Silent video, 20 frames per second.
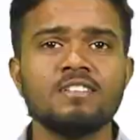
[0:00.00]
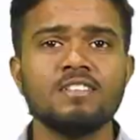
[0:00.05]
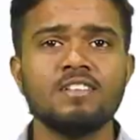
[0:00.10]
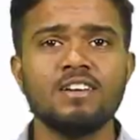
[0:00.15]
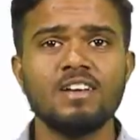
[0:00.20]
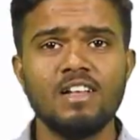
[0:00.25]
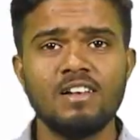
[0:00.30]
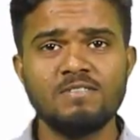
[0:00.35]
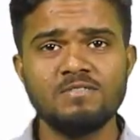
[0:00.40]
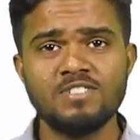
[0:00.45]
The
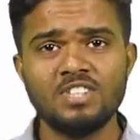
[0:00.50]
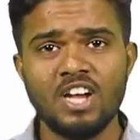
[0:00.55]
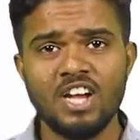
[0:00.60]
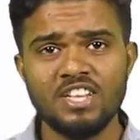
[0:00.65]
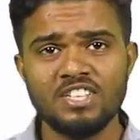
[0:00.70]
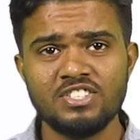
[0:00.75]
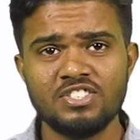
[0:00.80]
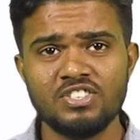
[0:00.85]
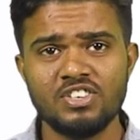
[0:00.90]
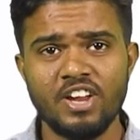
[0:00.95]
Gulf
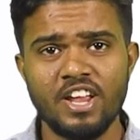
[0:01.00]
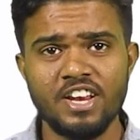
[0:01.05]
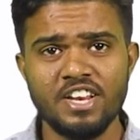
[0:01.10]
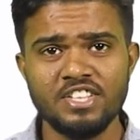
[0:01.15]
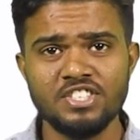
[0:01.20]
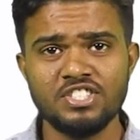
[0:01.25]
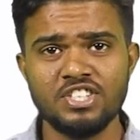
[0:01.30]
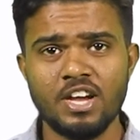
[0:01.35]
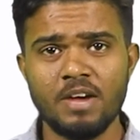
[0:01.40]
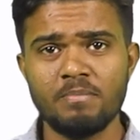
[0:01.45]
Giants,
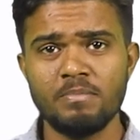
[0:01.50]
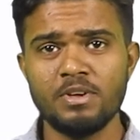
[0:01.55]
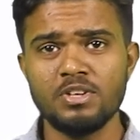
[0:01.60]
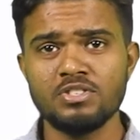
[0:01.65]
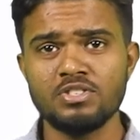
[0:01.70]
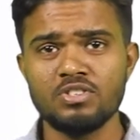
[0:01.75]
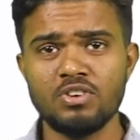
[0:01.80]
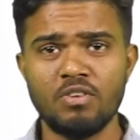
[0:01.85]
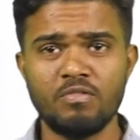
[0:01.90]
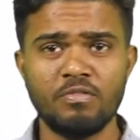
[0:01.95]
reigning
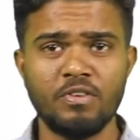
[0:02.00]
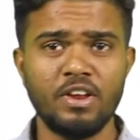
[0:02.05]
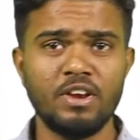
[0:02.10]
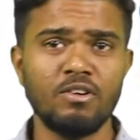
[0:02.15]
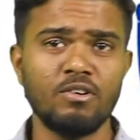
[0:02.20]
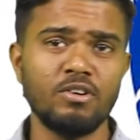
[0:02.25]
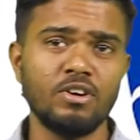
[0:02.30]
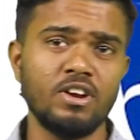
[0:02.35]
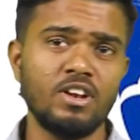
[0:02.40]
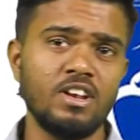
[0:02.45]
champions of
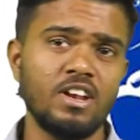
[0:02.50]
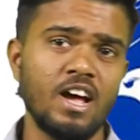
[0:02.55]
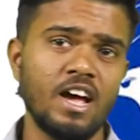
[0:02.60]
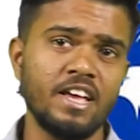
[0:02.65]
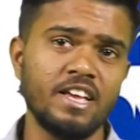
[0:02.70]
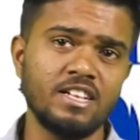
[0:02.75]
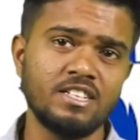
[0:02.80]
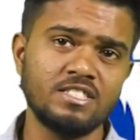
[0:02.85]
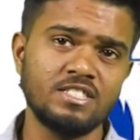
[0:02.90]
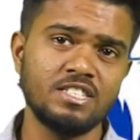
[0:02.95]
inaugural
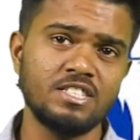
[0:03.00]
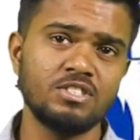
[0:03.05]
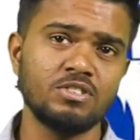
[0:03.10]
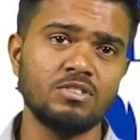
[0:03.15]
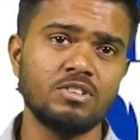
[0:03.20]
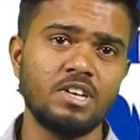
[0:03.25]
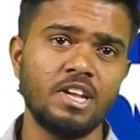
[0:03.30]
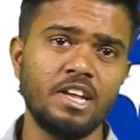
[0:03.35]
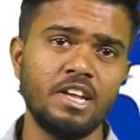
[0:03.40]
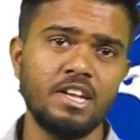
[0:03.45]

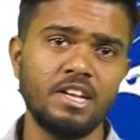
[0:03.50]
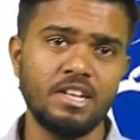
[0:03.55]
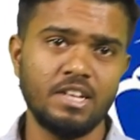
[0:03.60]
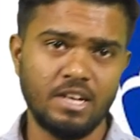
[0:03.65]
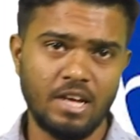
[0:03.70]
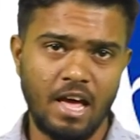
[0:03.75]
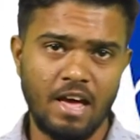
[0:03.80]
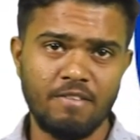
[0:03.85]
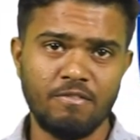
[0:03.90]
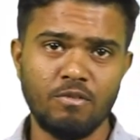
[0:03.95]

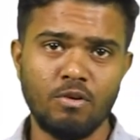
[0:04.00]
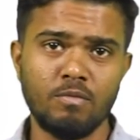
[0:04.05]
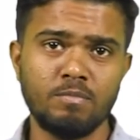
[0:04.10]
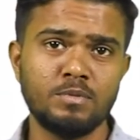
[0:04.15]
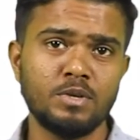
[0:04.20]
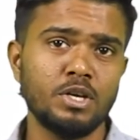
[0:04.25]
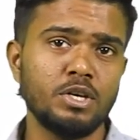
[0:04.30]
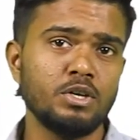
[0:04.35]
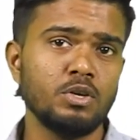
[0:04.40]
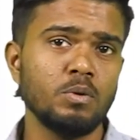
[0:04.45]
ILT20, have
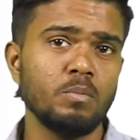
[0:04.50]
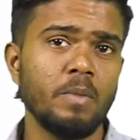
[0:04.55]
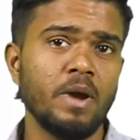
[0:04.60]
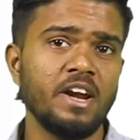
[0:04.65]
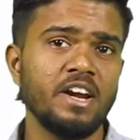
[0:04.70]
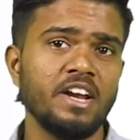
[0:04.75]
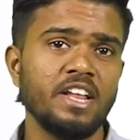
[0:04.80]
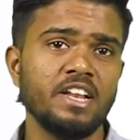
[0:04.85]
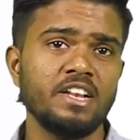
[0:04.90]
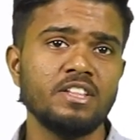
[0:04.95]
opted to
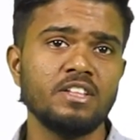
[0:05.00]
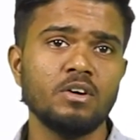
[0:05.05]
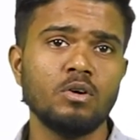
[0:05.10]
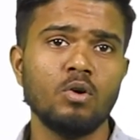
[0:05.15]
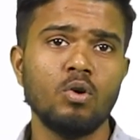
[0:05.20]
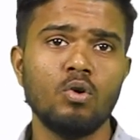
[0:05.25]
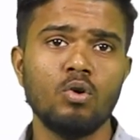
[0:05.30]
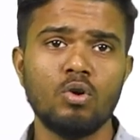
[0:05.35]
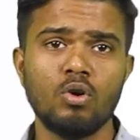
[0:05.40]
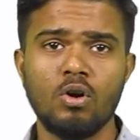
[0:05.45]
maintain the
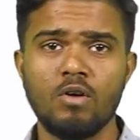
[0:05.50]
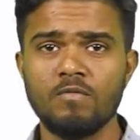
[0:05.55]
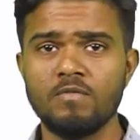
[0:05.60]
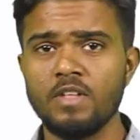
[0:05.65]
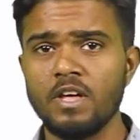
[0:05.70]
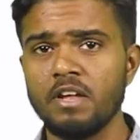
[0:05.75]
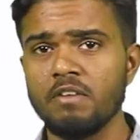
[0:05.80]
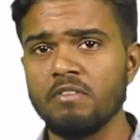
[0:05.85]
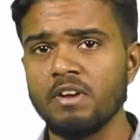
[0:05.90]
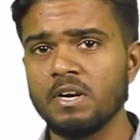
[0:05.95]
core of
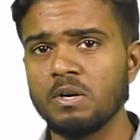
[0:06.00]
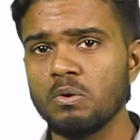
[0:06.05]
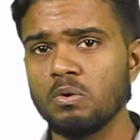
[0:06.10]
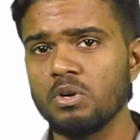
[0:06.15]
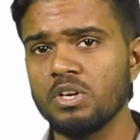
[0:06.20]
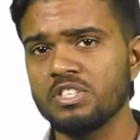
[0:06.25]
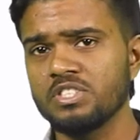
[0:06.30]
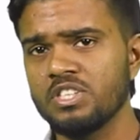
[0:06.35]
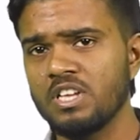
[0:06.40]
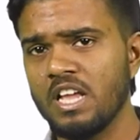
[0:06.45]
their
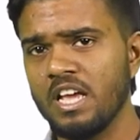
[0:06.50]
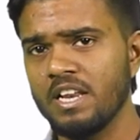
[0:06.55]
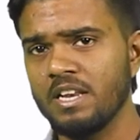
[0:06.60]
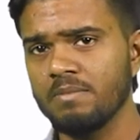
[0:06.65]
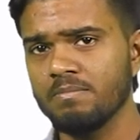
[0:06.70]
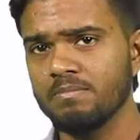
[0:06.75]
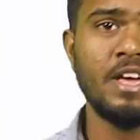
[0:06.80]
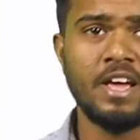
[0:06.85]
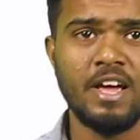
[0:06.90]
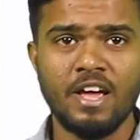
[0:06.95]
victorious
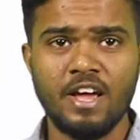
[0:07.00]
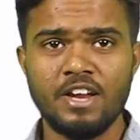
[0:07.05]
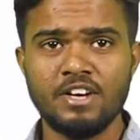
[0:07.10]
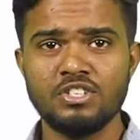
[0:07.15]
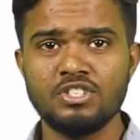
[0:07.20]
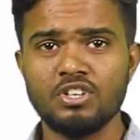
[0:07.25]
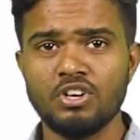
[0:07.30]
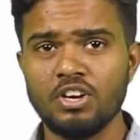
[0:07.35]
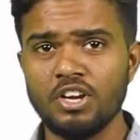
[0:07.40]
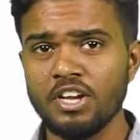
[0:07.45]
lineup,
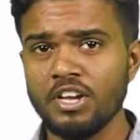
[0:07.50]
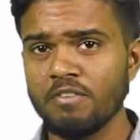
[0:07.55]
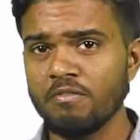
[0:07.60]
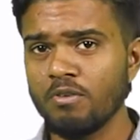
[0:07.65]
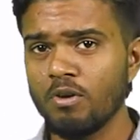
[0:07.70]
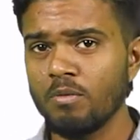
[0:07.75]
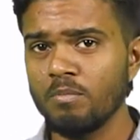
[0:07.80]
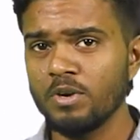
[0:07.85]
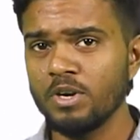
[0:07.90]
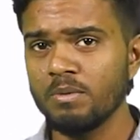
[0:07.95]
ensuring a
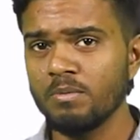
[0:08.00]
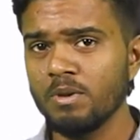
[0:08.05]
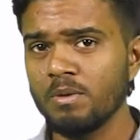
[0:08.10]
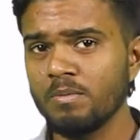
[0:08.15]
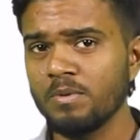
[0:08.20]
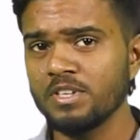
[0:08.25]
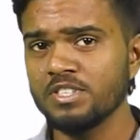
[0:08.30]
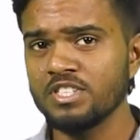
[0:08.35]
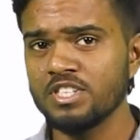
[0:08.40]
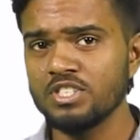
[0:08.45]
formidable
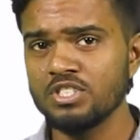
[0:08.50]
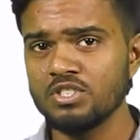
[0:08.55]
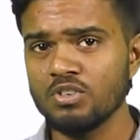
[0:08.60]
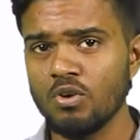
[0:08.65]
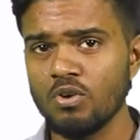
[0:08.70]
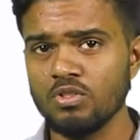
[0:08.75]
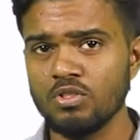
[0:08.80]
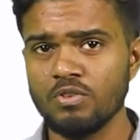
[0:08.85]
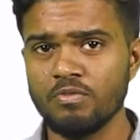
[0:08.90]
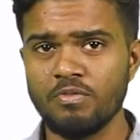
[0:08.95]
presence
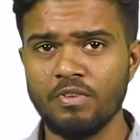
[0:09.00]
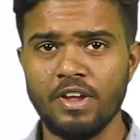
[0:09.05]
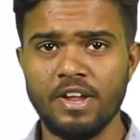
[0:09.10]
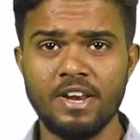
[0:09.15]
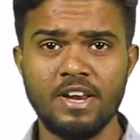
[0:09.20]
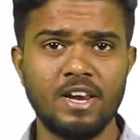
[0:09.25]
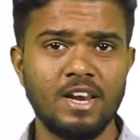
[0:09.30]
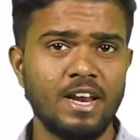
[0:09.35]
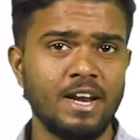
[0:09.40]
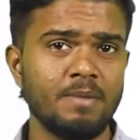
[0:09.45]
on the
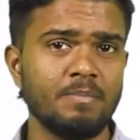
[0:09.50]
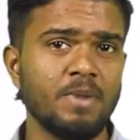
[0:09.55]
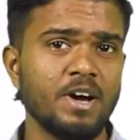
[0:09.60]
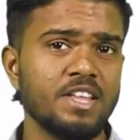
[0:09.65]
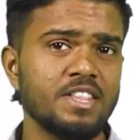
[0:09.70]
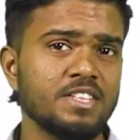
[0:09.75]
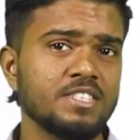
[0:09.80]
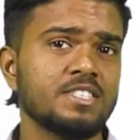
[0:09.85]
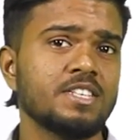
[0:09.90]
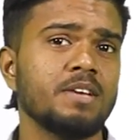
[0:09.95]
field led
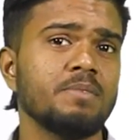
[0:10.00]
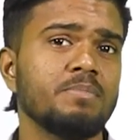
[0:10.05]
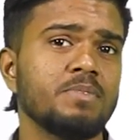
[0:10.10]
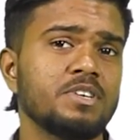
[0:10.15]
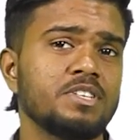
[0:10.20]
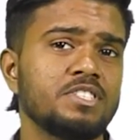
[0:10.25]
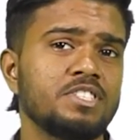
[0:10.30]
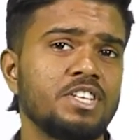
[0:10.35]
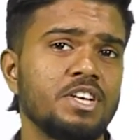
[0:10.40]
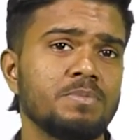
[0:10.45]
by the
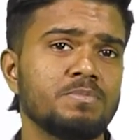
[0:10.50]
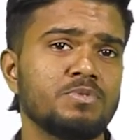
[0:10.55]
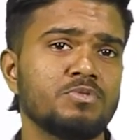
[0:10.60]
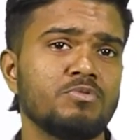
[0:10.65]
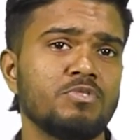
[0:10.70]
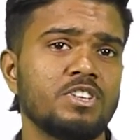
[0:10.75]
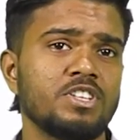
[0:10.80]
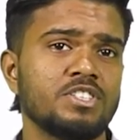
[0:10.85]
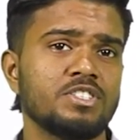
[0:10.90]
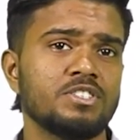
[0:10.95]
skipper
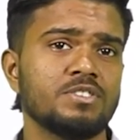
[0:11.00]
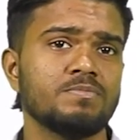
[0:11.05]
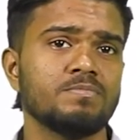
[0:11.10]
James Wynne.